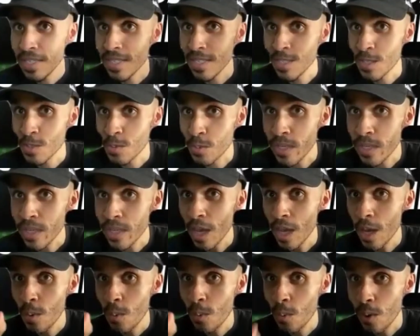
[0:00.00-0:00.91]
Since
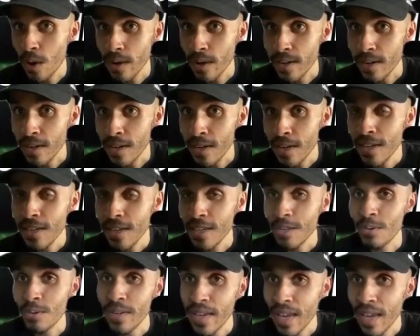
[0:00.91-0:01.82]
week one.
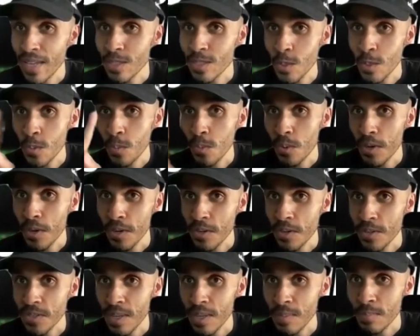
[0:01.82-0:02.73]
He only has one
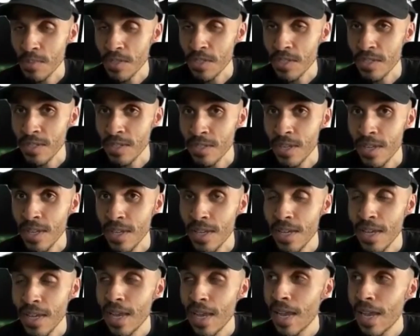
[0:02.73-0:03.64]
interception.
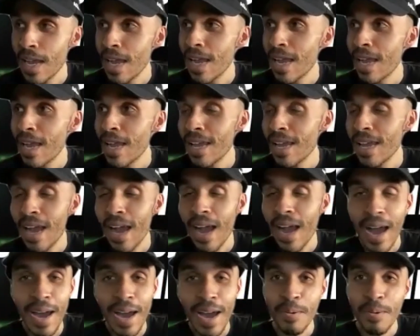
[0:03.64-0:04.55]

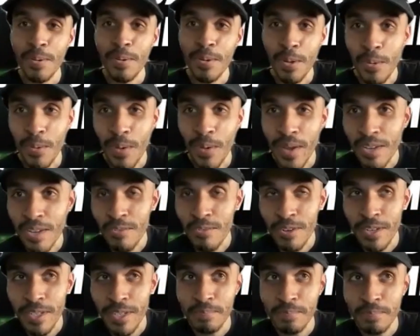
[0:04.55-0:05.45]
I don't know,
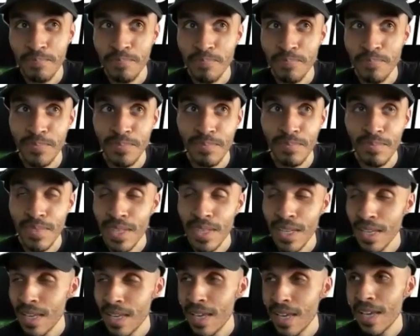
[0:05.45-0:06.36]
Avery.
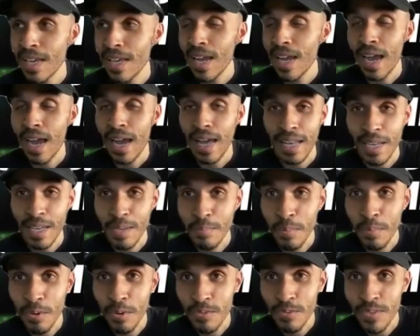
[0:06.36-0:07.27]
I
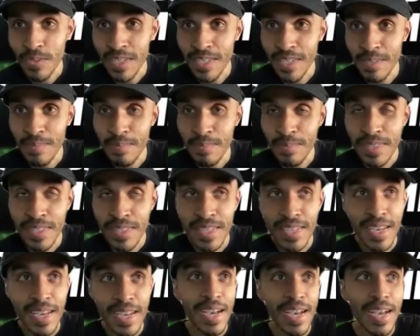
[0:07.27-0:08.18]
like both
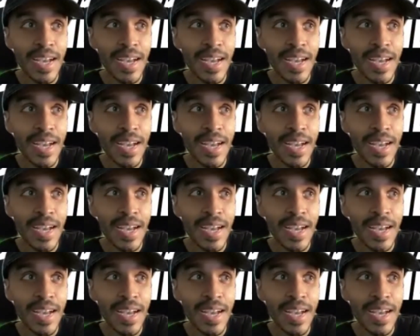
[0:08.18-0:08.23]
teams.